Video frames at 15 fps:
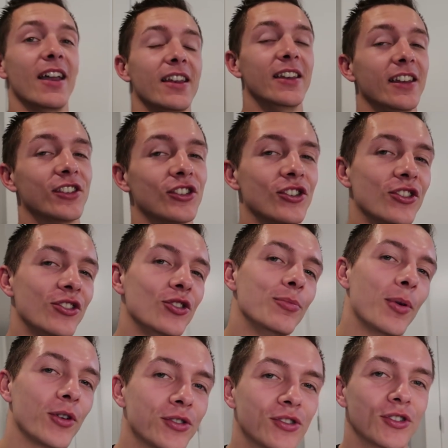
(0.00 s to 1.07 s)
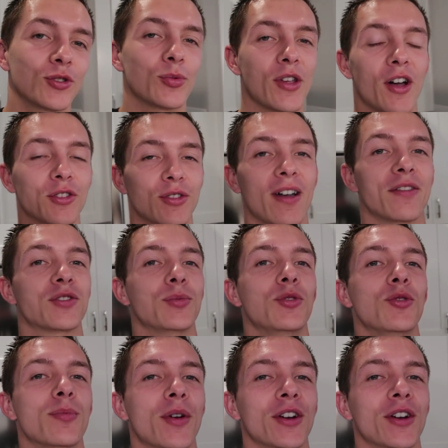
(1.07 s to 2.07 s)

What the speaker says: In addition to the new posters, we also have some new